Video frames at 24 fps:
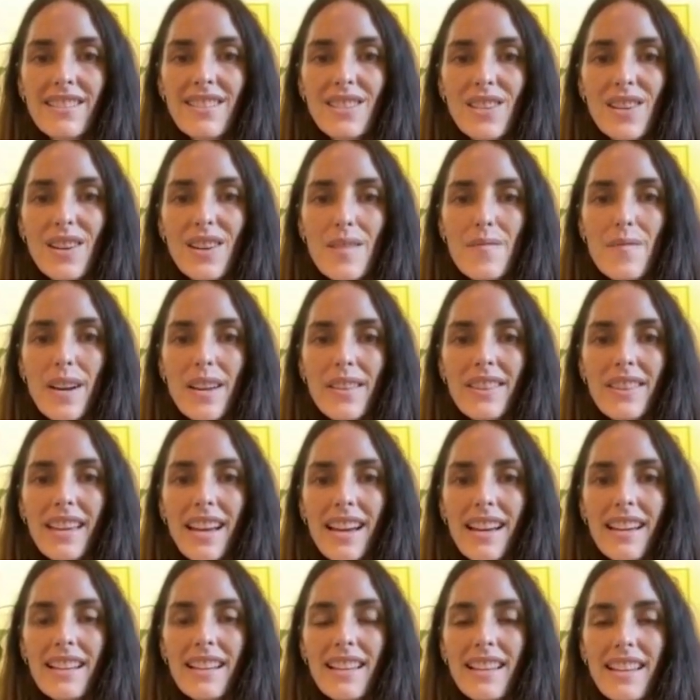Sorry about
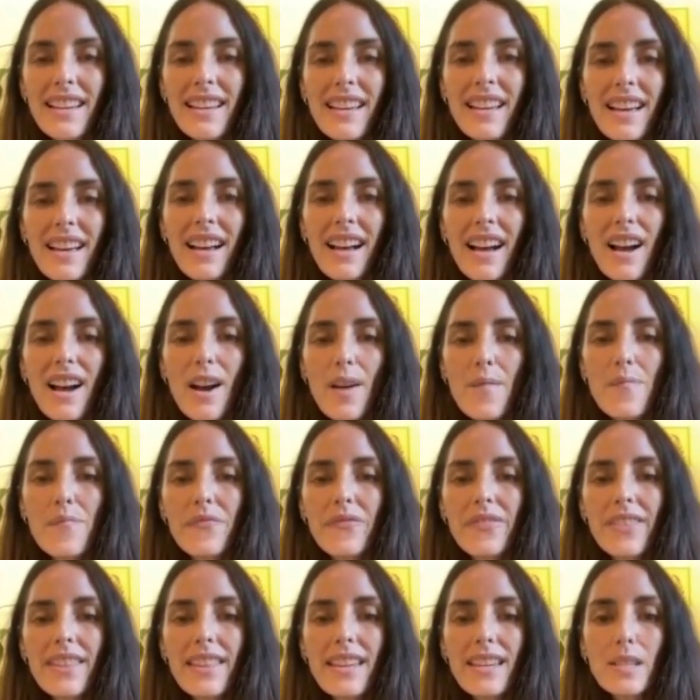that. Um,
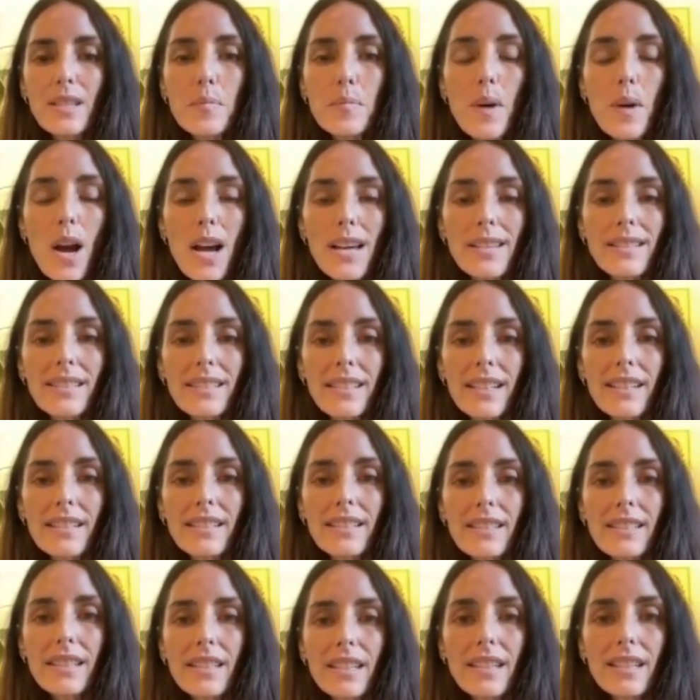this
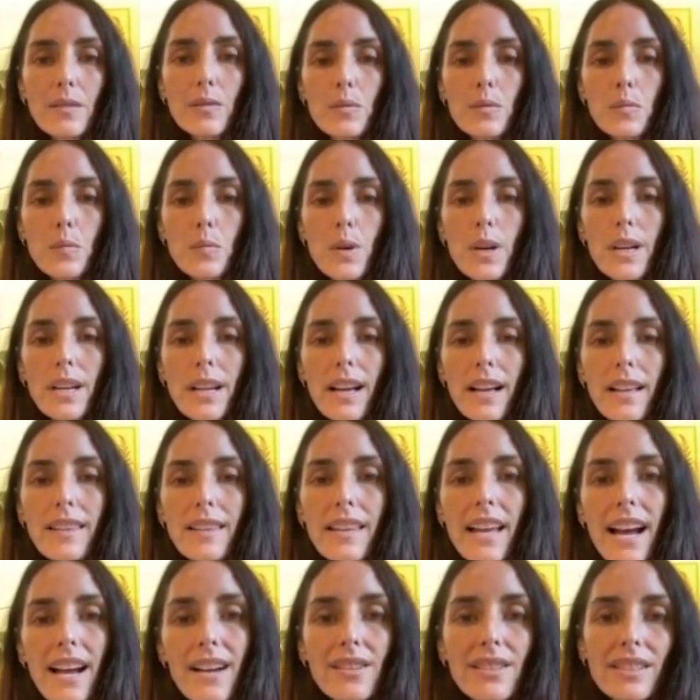process is what
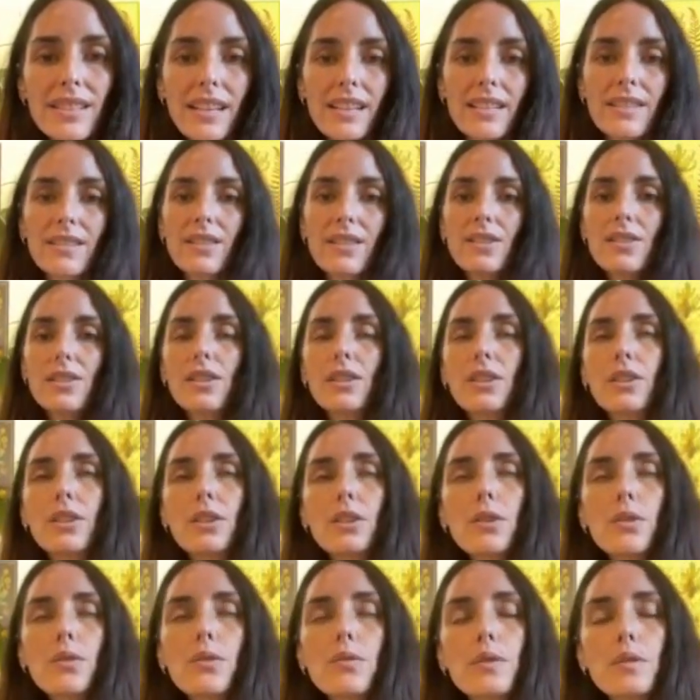allows us to
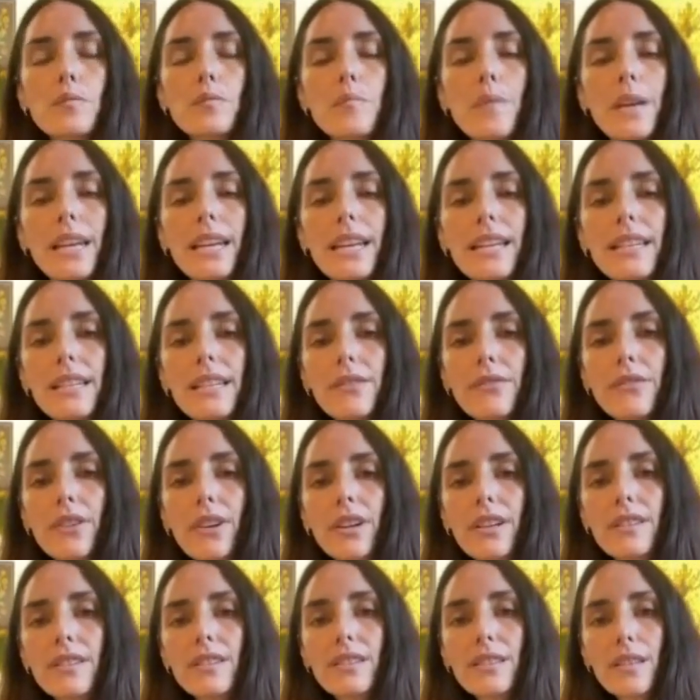use many
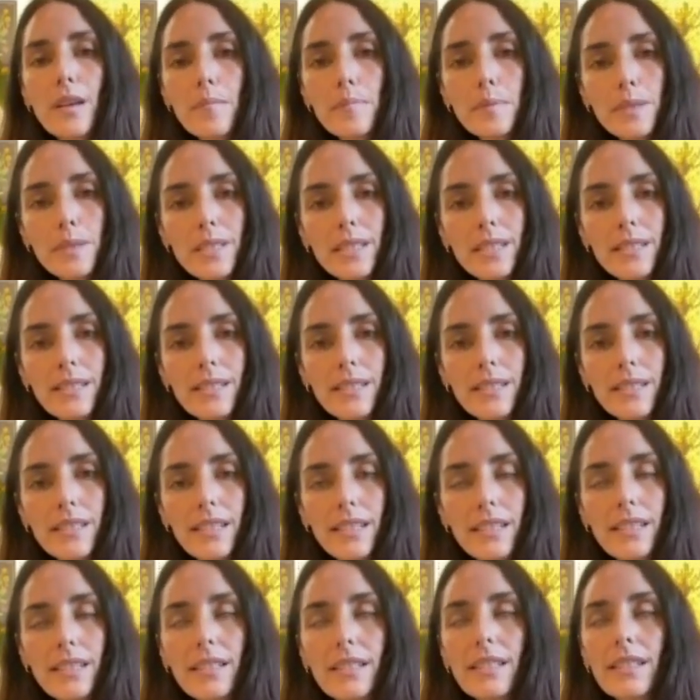different
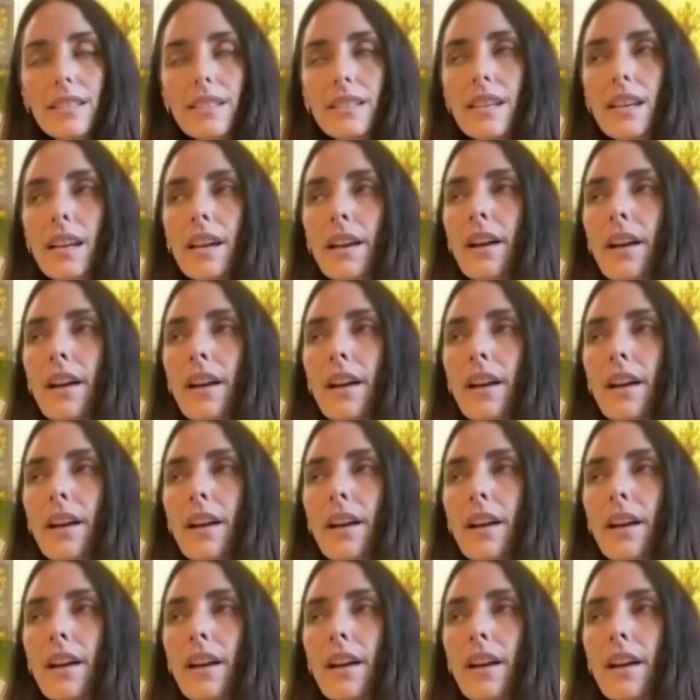substances.